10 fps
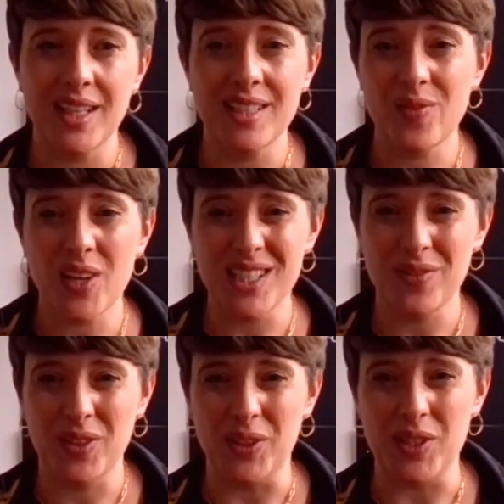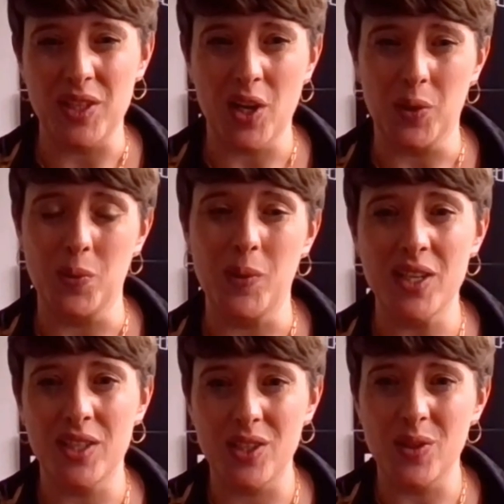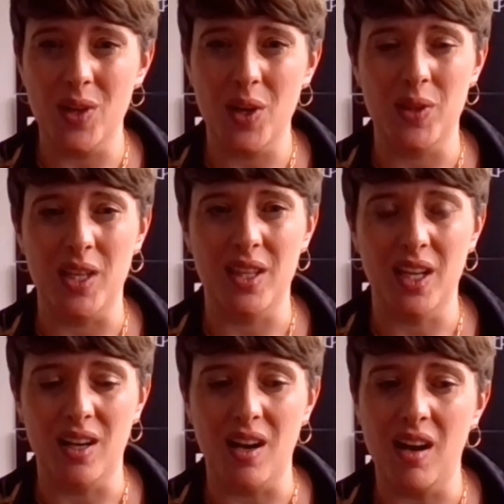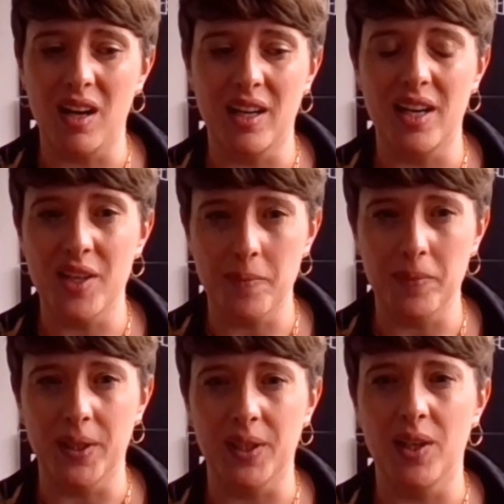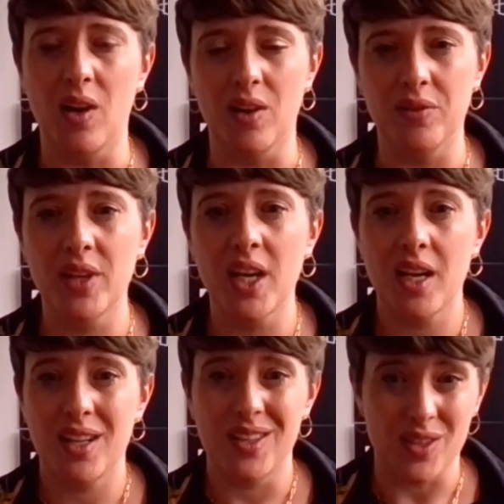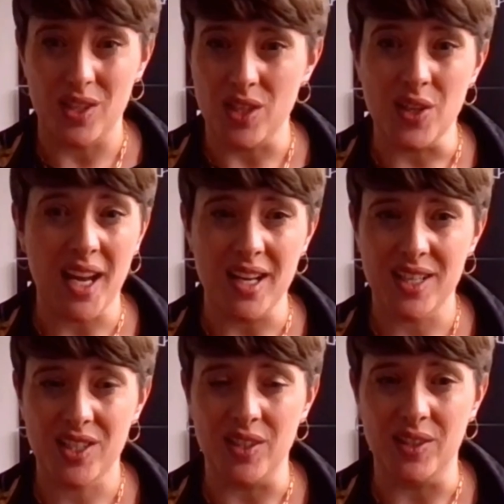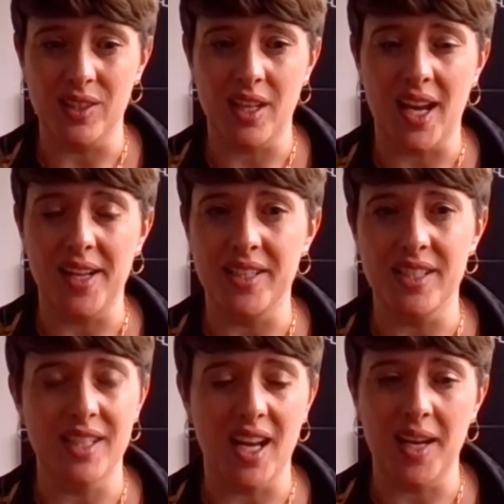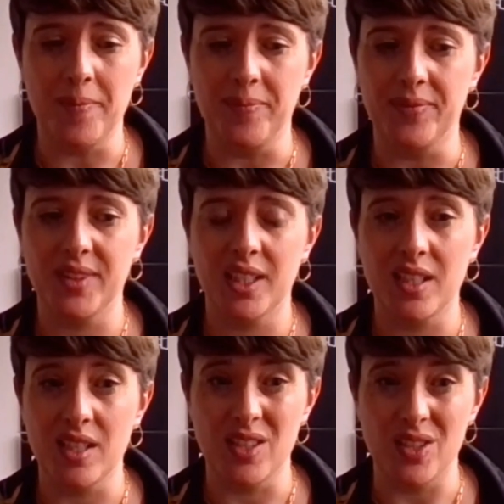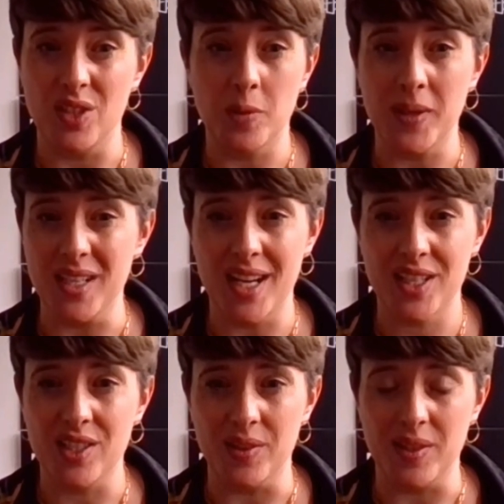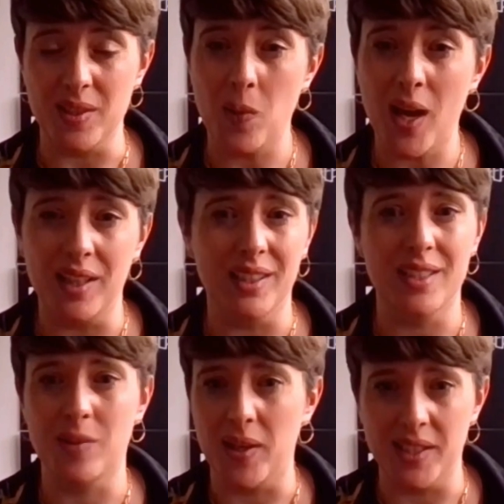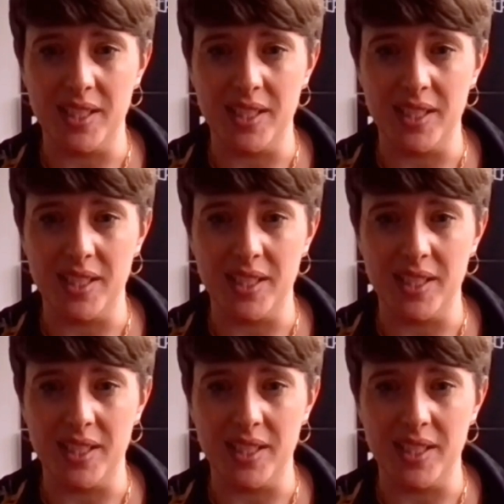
It's very difficult to know. We do know that there are a number of UK nationals and European nationals as well as